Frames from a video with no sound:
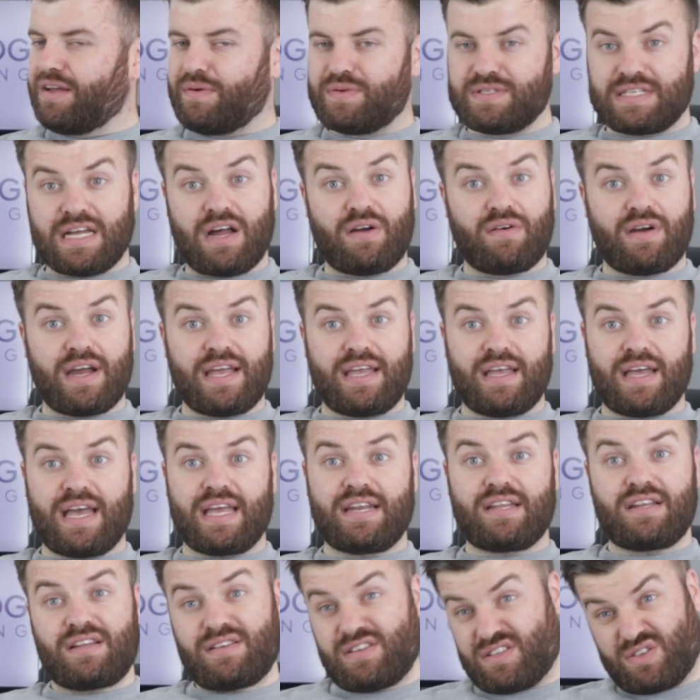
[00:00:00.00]
Was that all right,
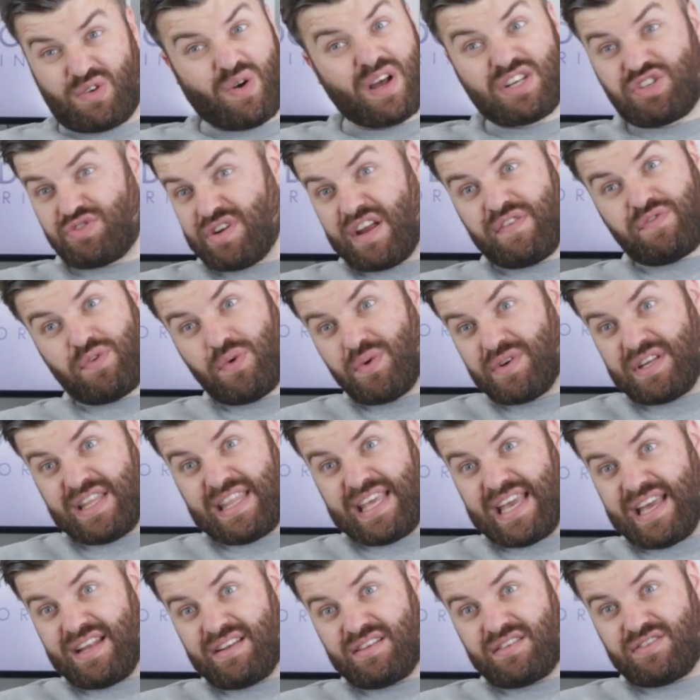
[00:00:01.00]
Hayden? Quite straightforward
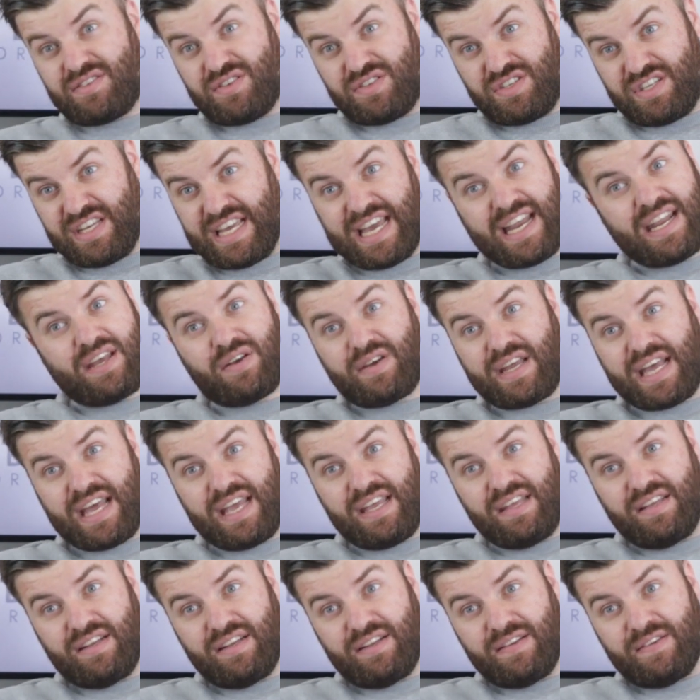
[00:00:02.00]
in the end, so did you get it
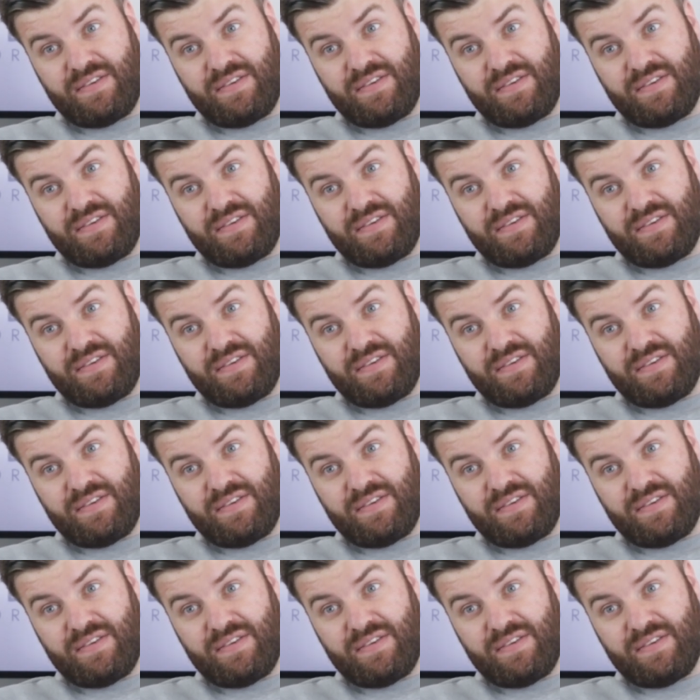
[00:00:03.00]
okay?